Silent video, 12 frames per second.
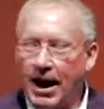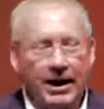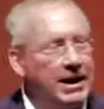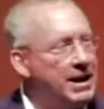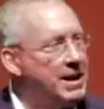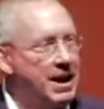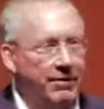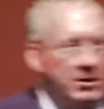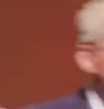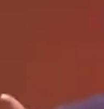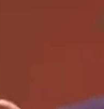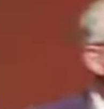And he
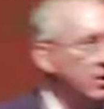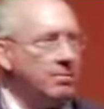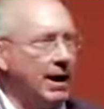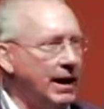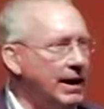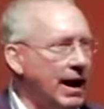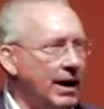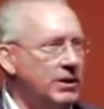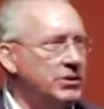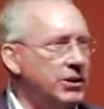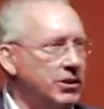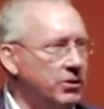never does, to my
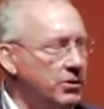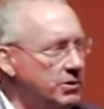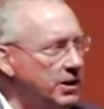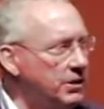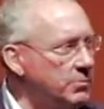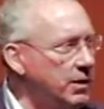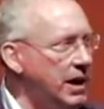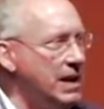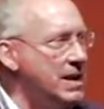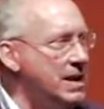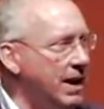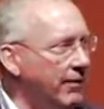knowledge, in the New Testament. He
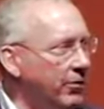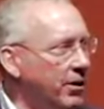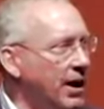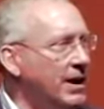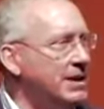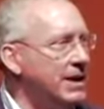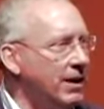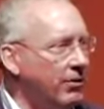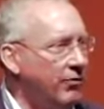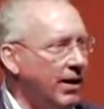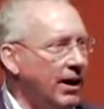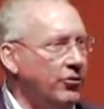never
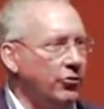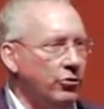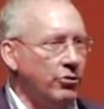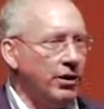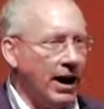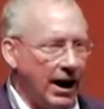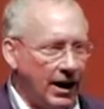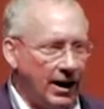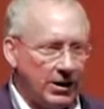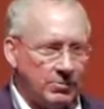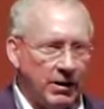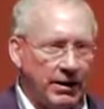identifies you and I
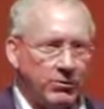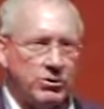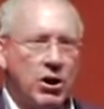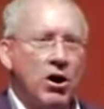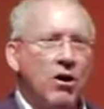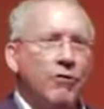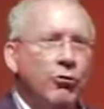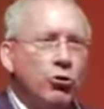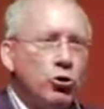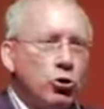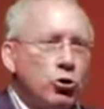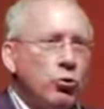as believers
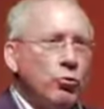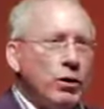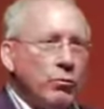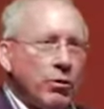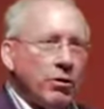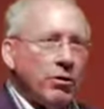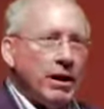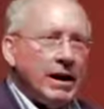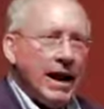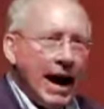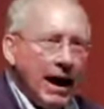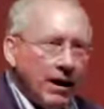for who we were
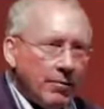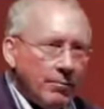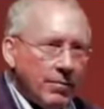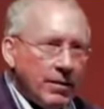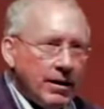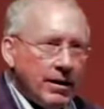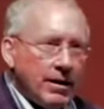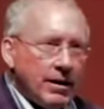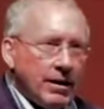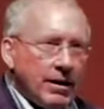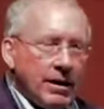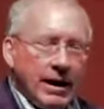in Adam.
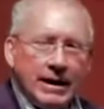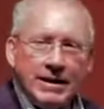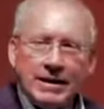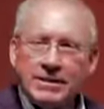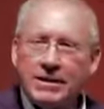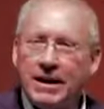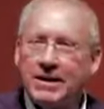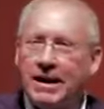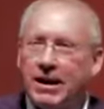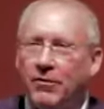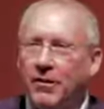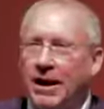He doesn't
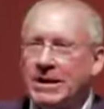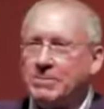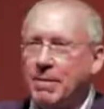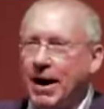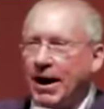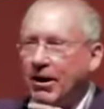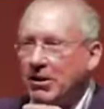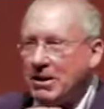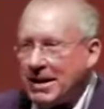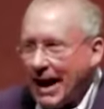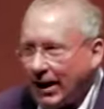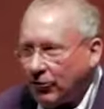identify us by our
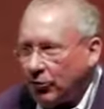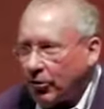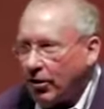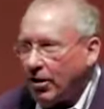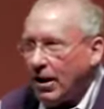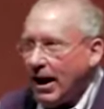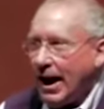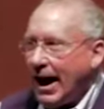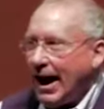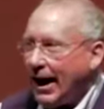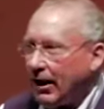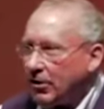natural
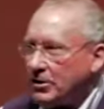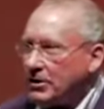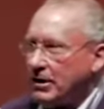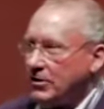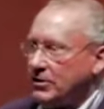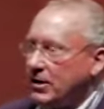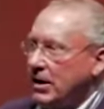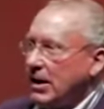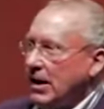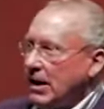heritage.